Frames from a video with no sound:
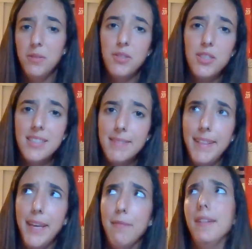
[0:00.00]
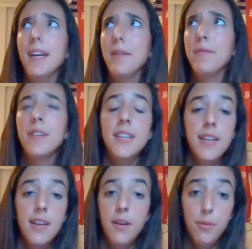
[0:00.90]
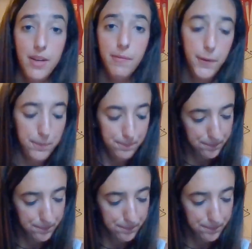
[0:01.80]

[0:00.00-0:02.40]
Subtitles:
just live life, whatever.